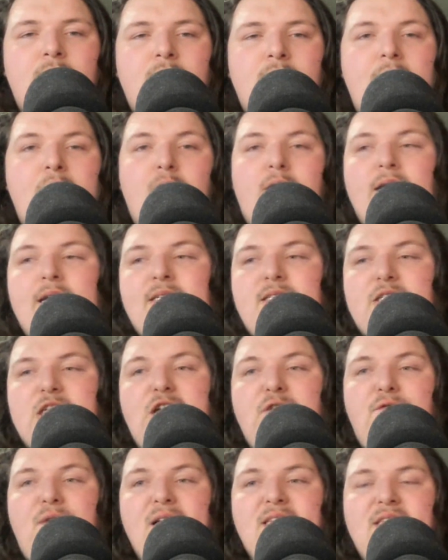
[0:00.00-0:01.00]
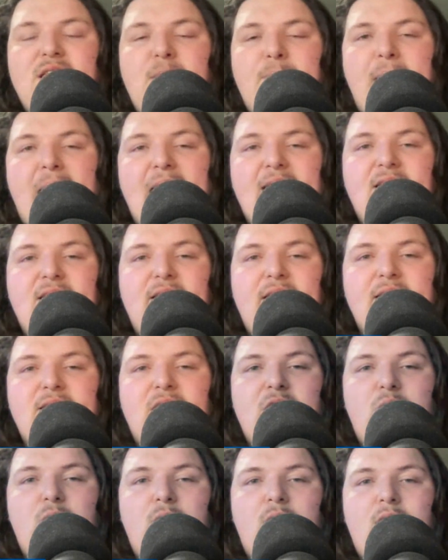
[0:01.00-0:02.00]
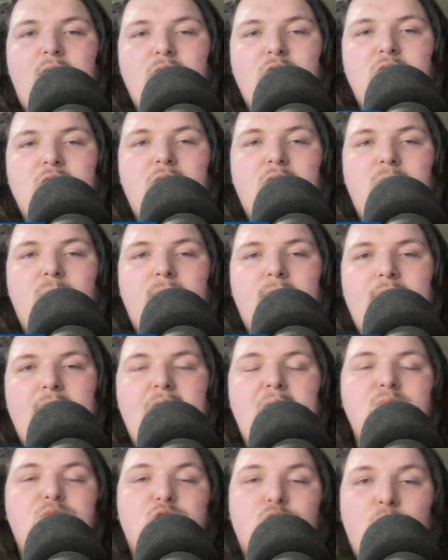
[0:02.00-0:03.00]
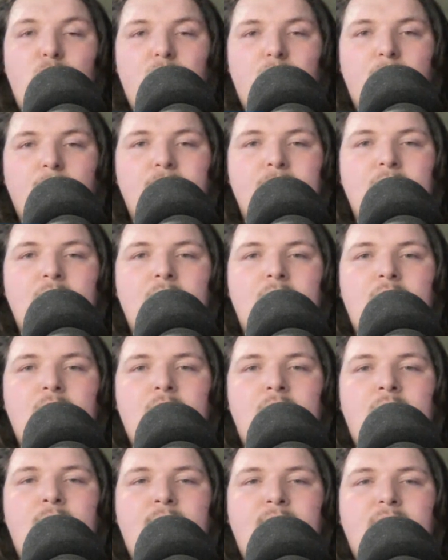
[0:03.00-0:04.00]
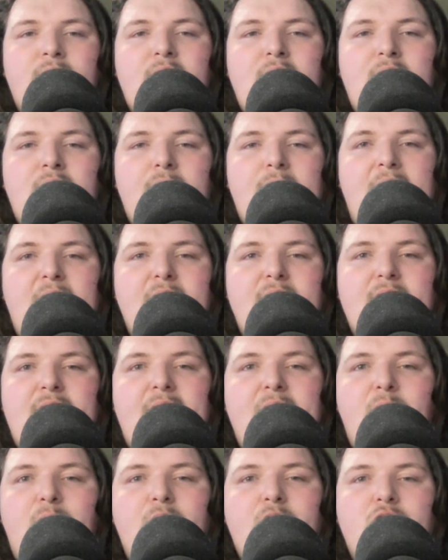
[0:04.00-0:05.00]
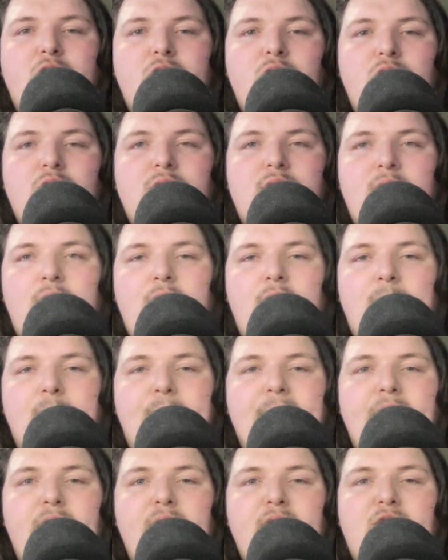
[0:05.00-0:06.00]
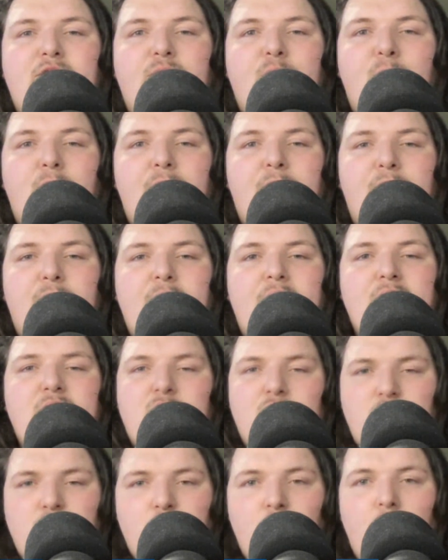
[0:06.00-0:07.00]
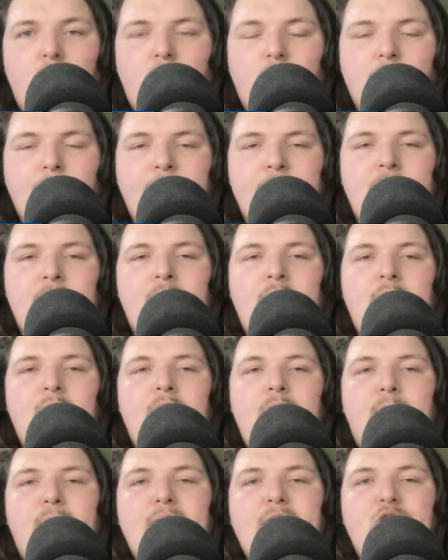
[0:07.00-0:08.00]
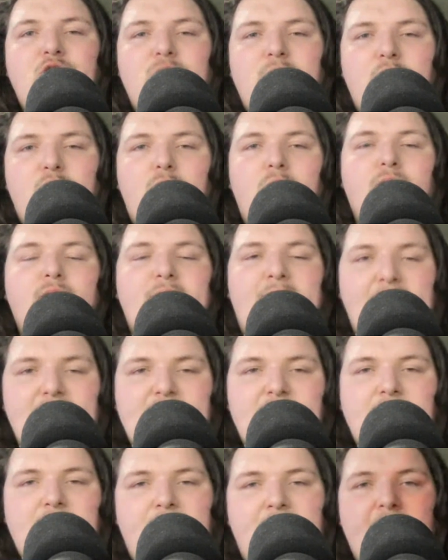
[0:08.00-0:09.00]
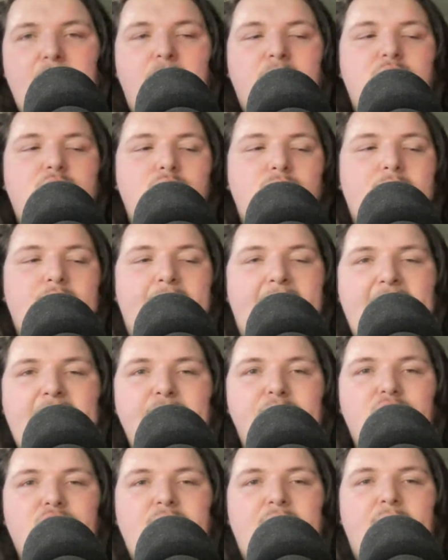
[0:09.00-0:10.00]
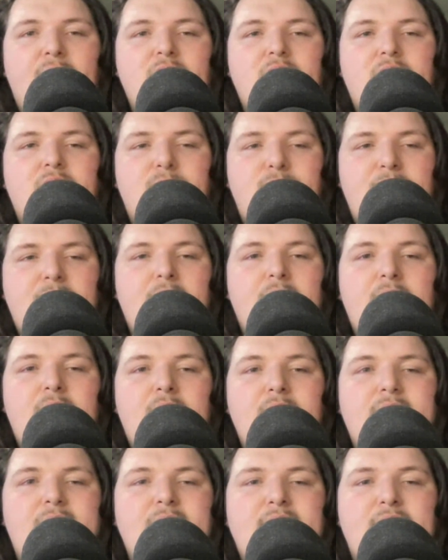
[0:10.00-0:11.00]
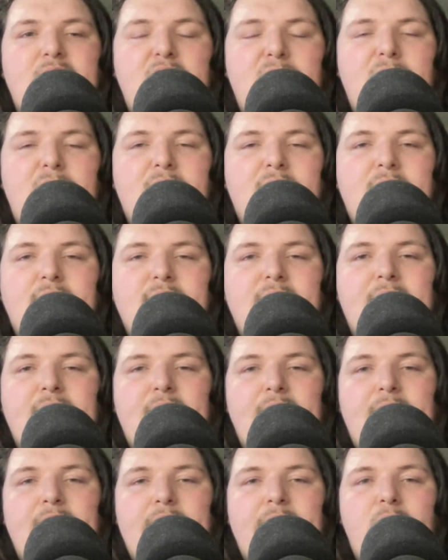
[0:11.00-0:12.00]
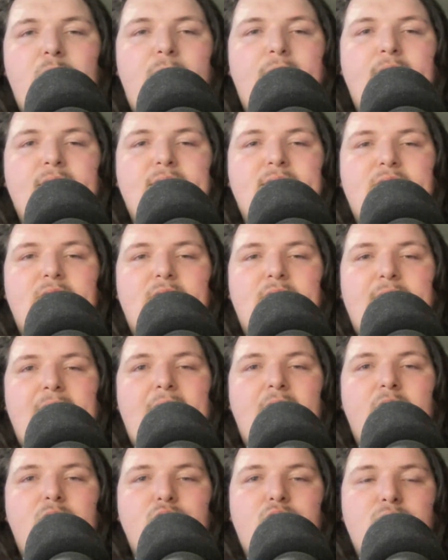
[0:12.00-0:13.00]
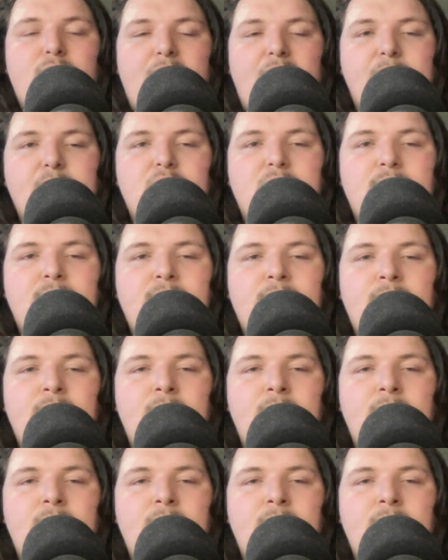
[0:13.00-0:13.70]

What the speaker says: Now, can his defense in the passing lanes get you a clutch steal to win the game? Sure. Can he have a night where he shoots and buries 4 threes? Sure. But in general, night to night, what you can average out to be is that Aaron Wiggins is going to not lose you games.